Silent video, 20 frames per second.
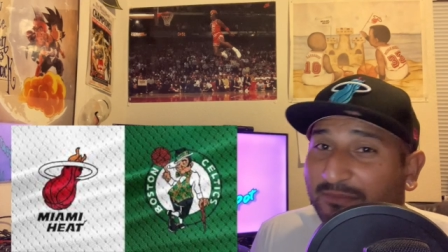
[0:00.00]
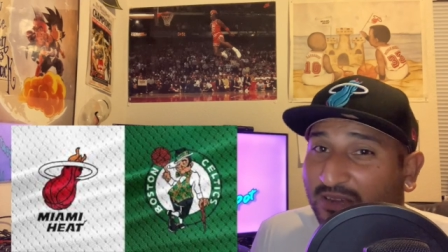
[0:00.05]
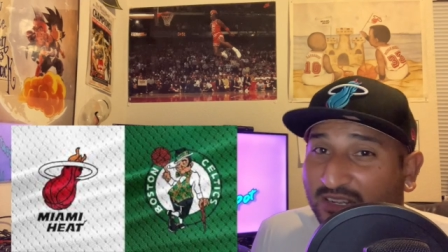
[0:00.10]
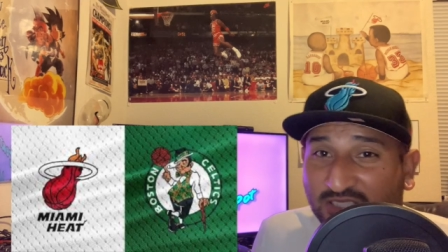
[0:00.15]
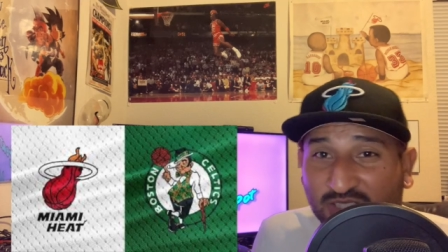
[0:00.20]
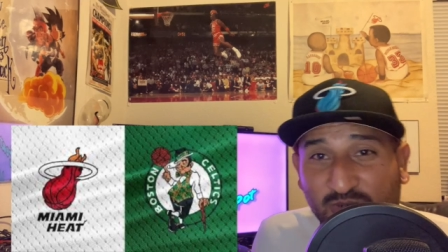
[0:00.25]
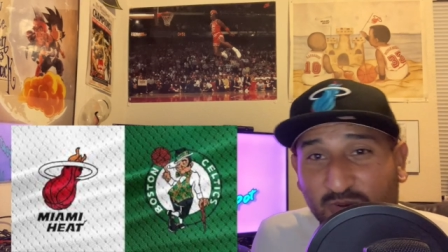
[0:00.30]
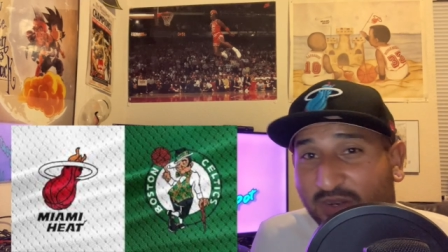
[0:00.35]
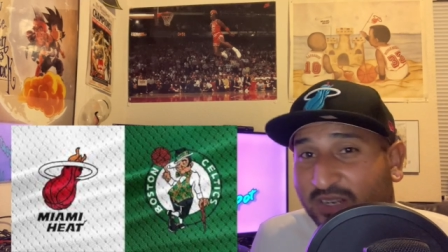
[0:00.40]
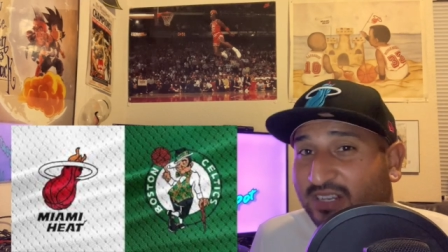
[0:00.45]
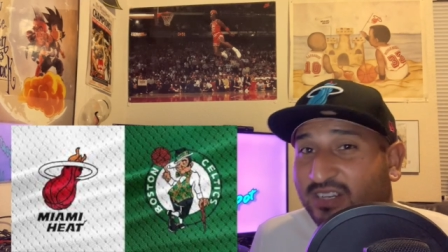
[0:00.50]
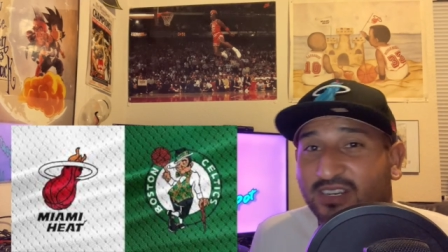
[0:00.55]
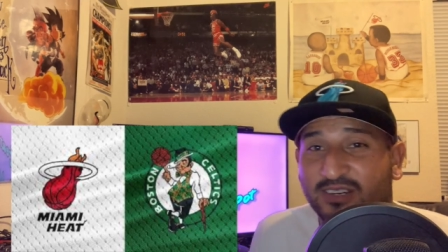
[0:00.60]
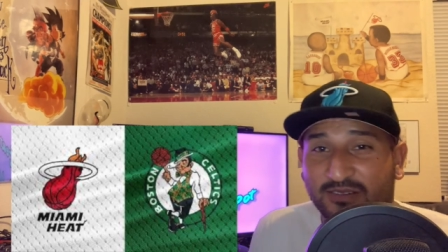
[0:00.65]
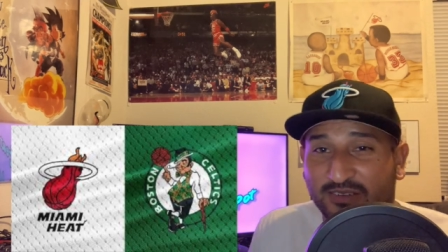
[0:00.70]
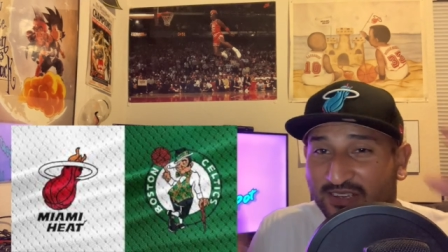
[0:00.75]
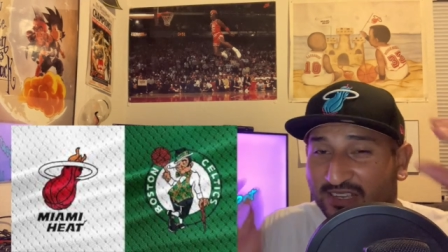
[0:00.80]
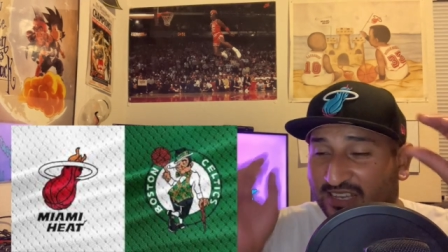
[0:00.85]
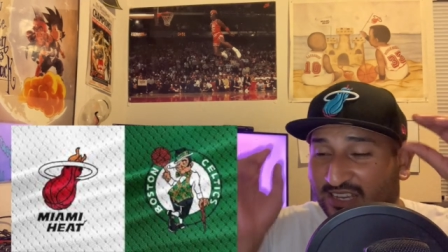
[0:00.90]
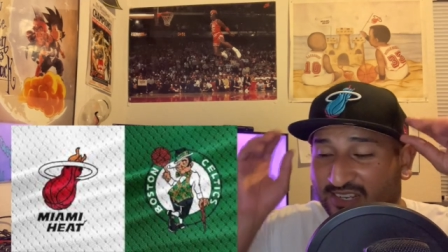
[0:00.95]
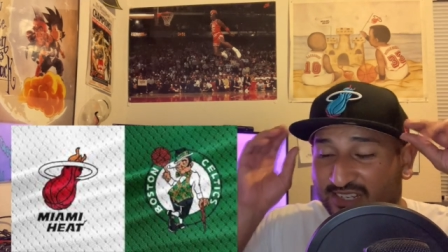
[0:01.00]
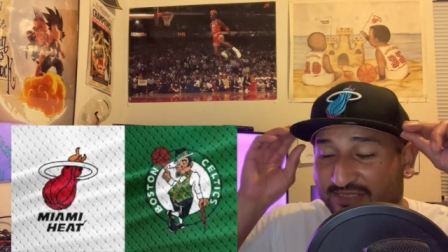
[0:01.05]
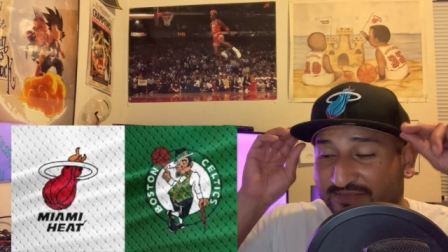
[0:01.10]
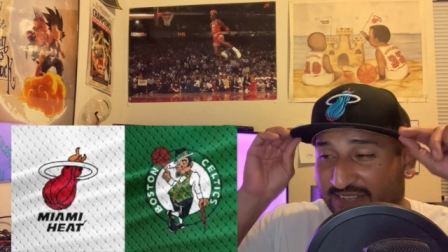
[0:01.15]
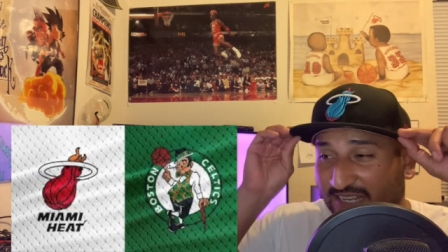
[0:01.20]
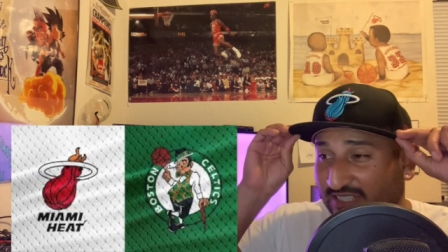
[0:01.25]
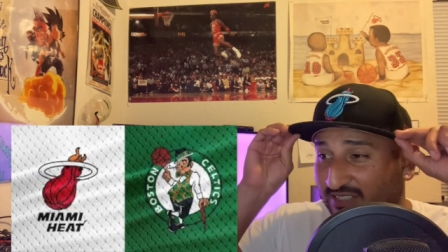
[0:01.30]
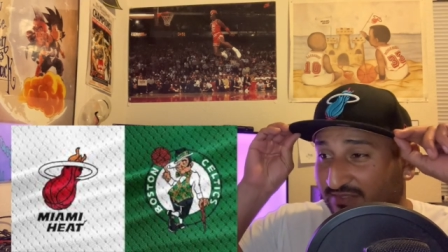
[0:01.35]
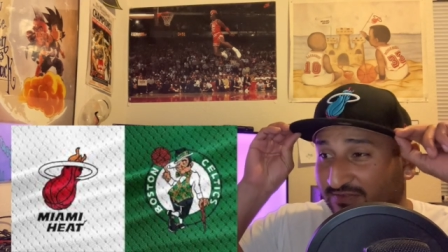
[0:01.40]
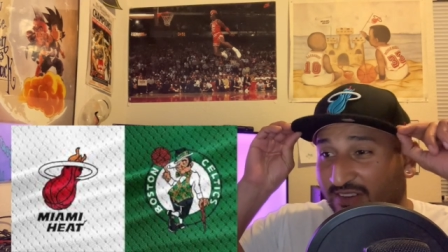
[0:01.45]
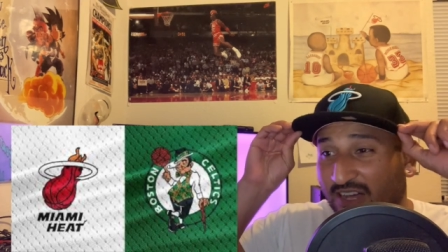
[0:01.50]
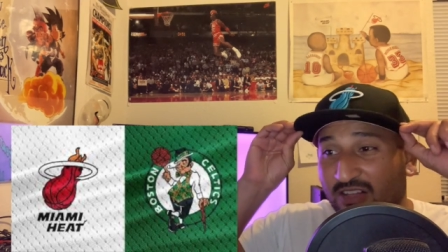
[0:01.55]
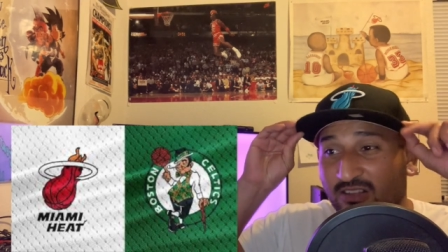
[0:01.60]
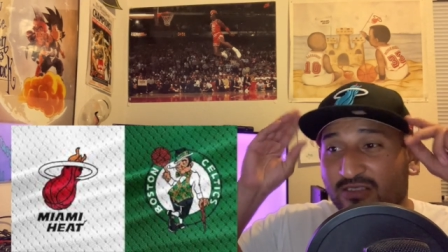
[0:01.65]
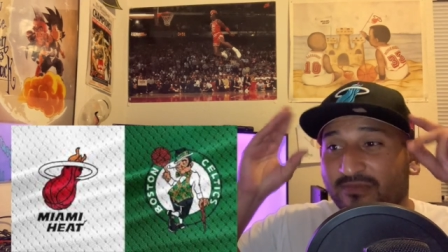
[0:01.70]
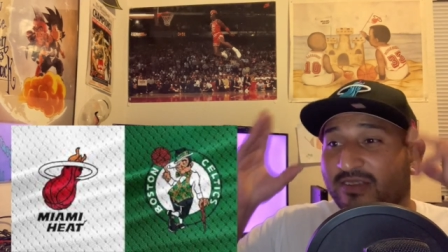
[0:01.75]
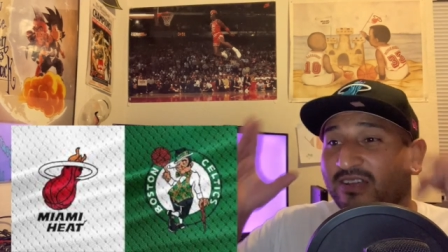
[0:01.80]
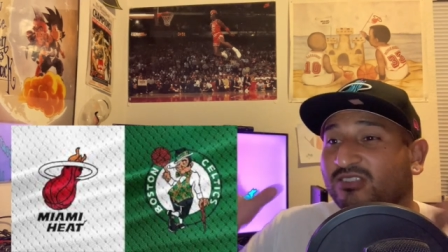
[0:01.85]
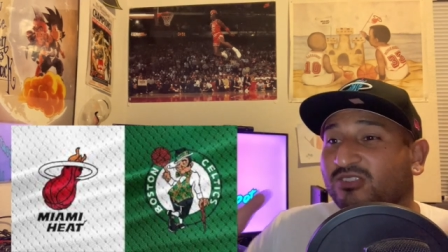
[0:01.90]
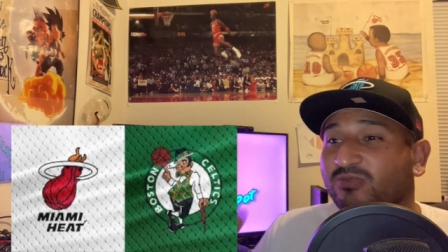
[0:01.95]
on Twitter. I don't know if you guys are following
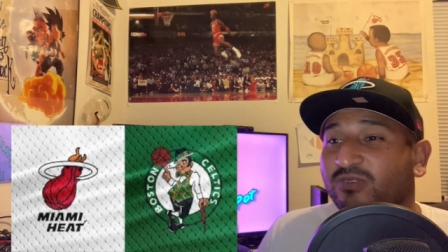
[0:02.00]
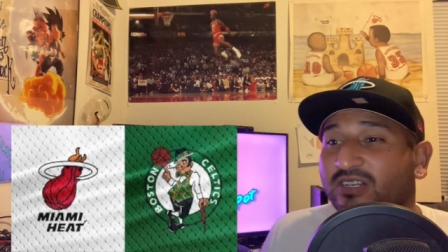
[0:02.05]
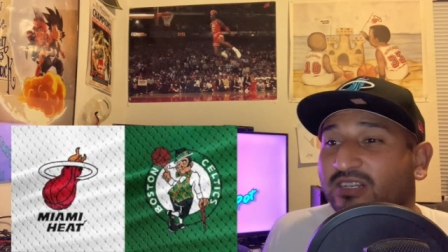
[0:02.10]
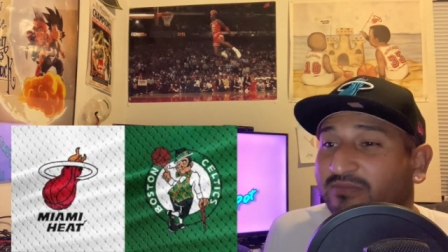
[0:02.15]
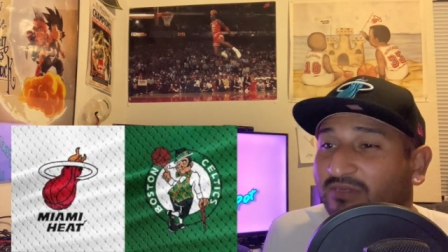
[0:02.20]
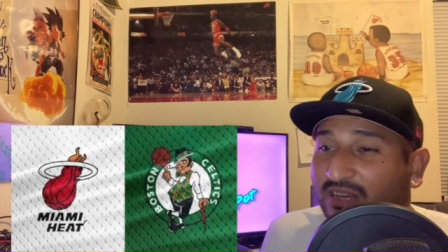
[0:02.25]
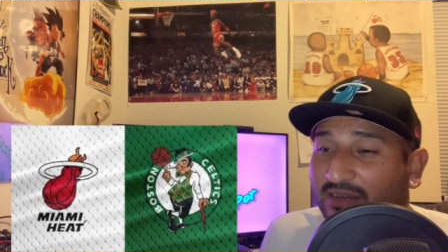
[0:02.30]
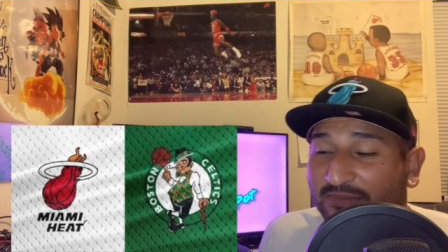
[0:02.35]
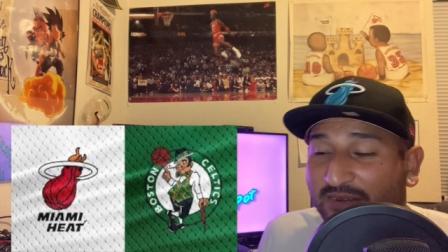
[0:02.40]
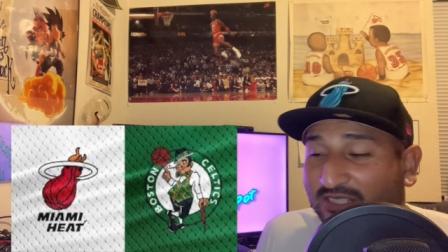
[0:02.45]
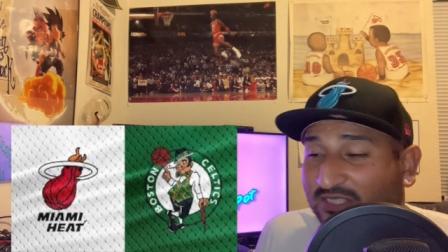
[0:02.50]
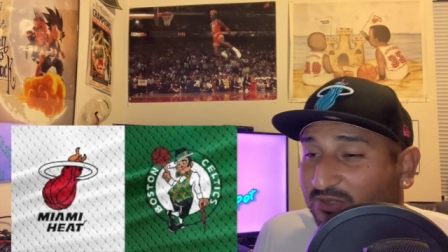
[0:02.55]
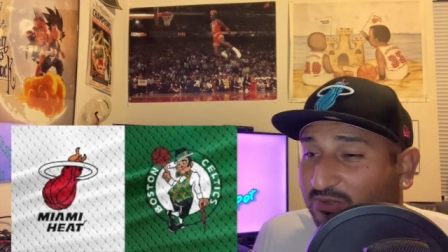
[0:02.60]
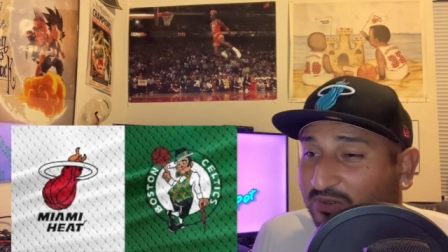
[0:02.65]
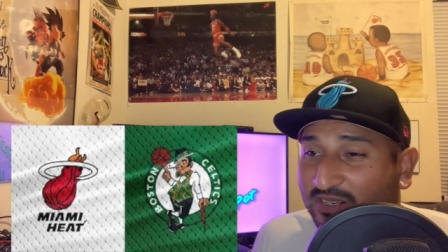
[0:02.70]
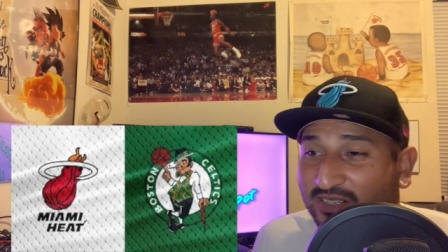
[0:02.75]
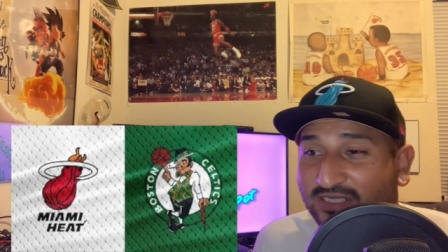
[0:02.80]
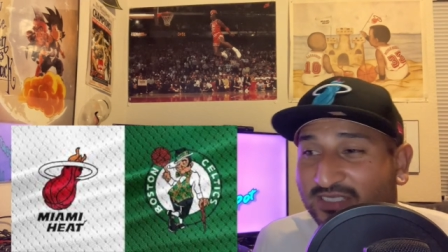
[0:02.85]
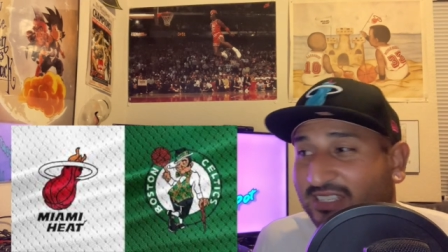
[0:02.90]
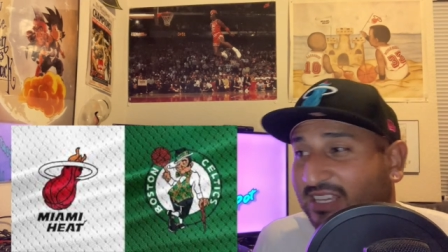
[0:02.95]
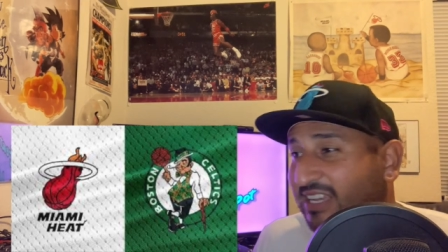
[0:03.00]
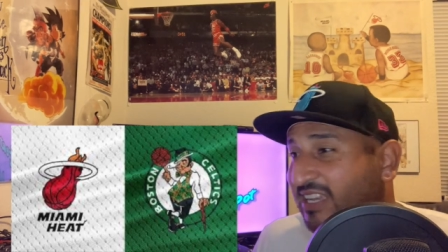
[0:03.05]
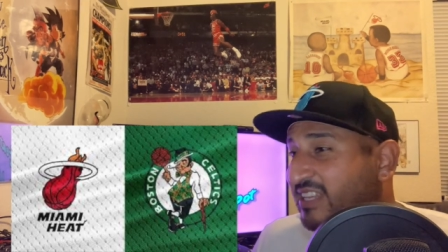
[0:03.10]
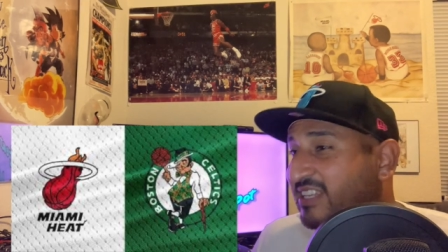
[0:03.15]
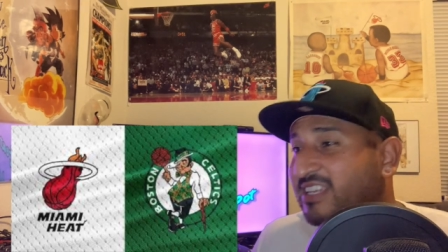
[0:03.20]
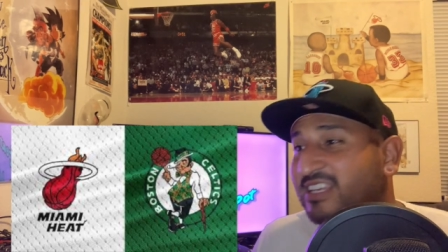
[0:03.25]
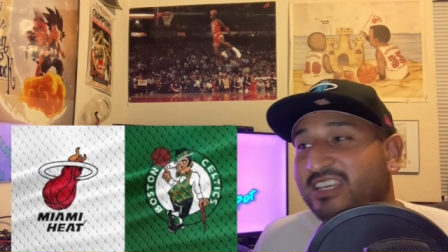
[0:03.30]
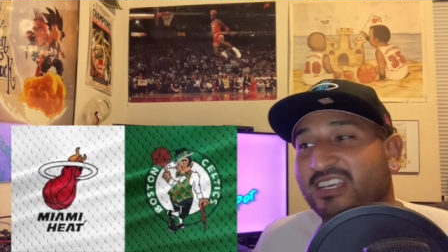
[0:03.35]
me on Twitter, but I'm on Twitter saying